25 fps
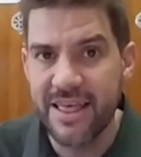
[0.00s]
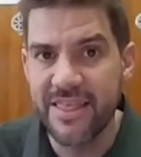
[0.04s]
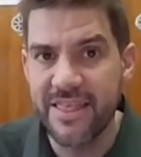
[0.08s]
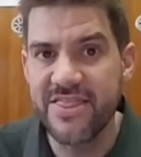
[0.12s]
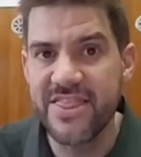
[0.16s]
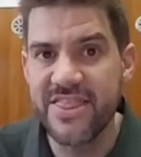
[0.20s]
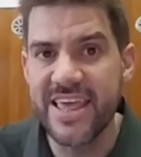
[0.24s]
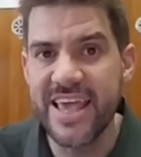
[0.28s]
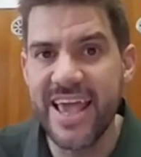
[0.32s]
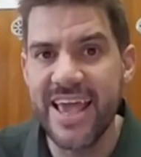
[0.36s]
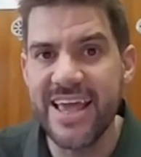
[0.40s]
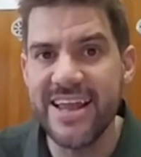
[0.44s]

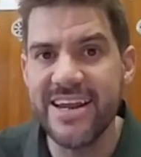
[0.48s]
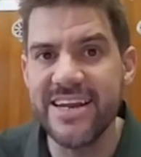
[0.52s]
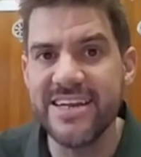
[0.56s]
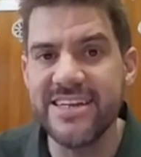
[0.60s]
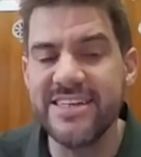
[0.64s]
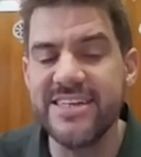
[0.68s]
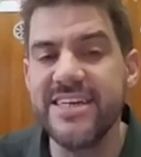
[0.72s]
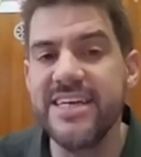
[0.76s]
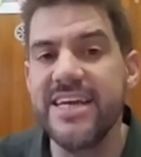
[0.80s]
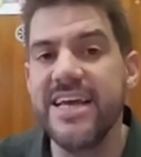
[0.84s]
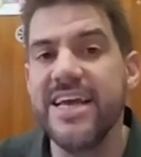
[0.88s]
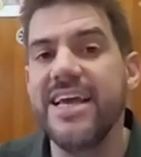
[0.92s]
The
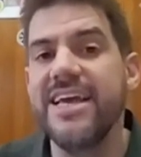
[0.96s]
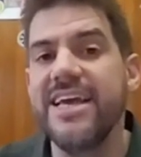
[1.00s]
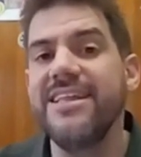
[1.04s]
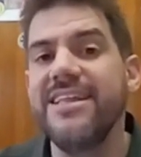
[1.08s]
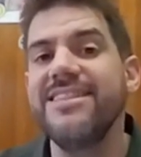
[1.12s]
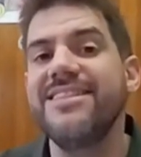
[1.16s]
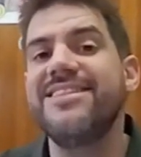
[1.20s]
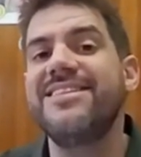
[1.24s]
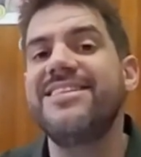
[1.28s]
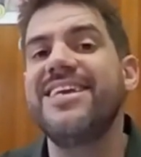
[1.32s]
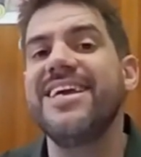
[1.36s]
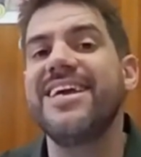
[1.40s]
energy
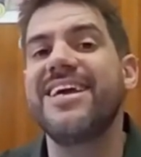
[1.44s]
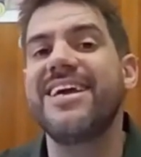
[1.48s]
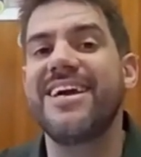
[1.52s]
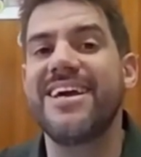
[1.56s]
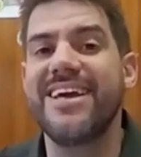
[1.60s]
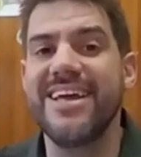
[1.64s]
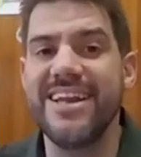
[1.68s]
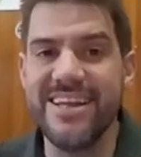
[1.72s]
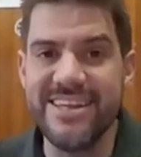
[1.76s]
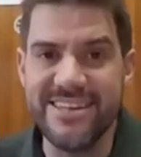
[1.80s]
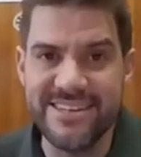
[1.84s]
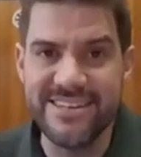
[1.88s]

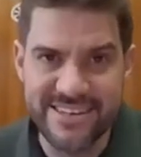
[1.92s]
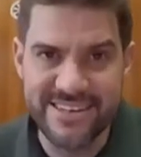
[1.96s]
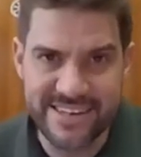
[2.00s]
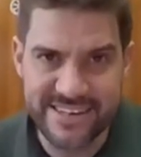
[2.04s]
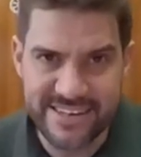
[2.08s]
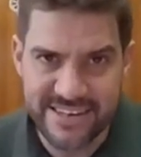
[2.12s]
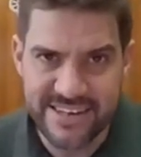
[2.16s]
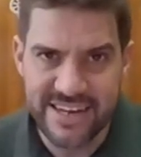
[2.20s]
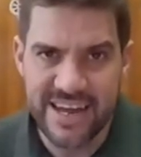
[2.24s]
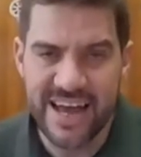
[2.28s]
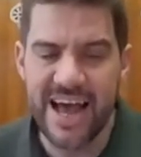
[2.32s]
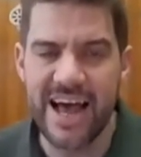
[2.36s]

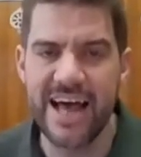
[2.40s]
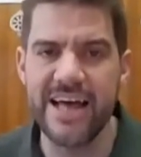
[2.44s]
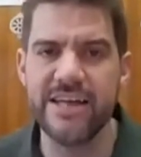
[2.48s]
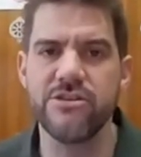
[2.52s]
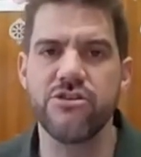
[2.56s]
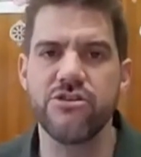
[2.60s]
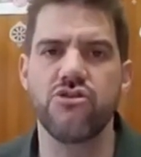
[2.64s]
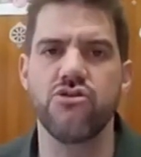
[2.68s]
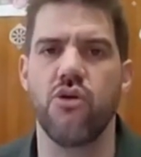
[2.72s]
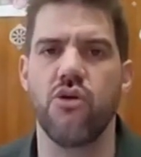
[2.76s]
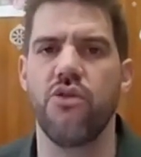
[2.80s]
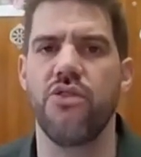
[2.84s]
decreases, and
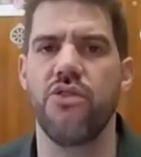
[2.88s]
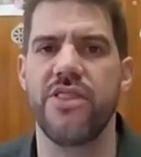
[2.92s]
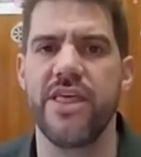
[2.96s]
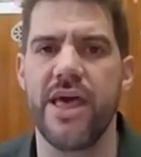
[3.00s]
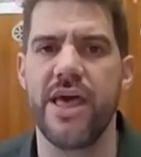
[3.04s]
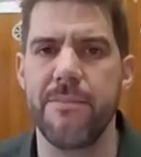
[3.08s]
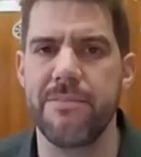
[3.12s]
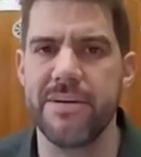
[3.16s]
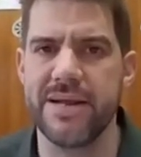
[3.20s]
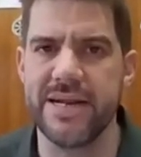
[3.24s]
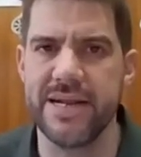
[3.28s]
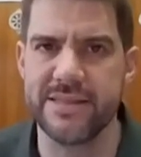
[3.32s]
so the
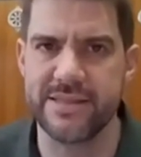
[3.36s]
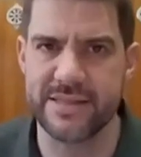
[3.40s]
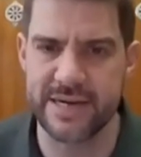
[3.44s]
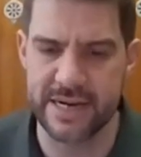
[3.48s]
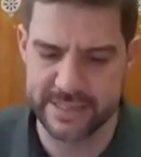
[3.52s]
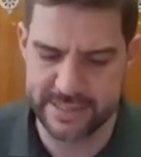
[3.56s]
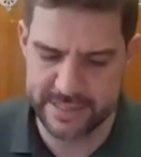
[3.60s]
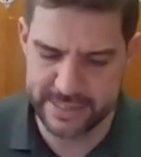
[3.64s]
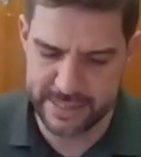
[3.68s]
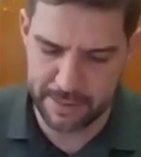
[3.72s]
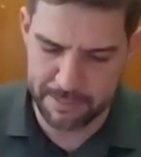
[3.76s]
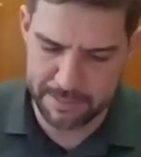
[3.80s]

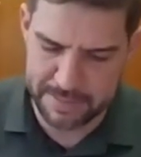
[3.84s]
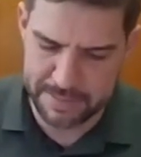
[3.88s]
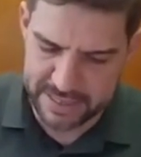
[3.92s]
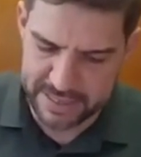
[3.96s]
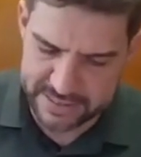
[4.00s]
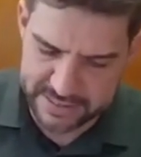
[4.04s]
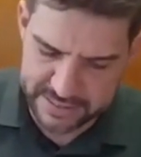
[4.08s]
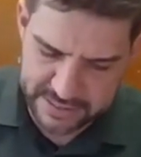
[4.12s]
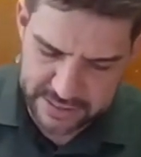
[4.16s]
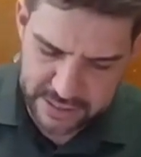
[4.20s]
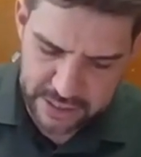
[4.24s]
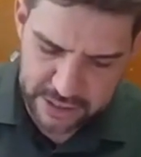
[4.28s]
penetrating
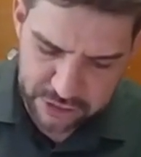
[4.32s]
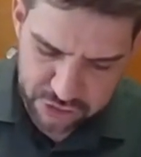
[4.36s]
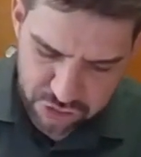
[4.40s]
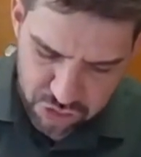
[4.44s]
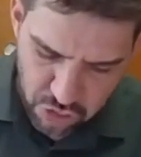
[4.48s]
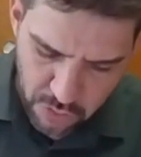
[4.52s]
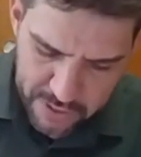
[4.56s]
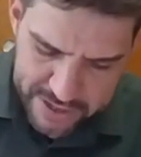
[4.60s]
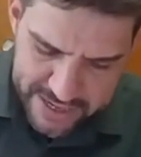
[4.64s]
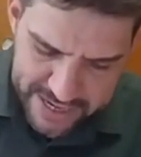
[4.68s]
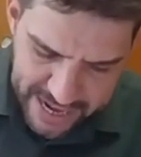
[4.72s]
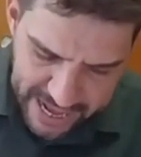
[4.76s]
ability.
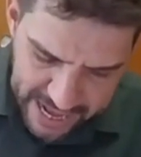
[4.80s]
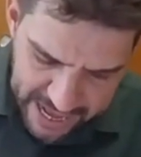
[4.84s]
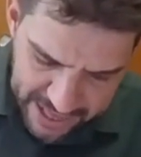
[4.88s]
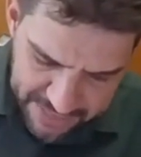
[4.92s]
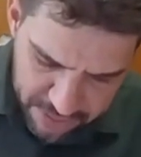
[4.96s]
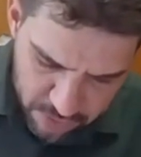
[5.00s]
So in other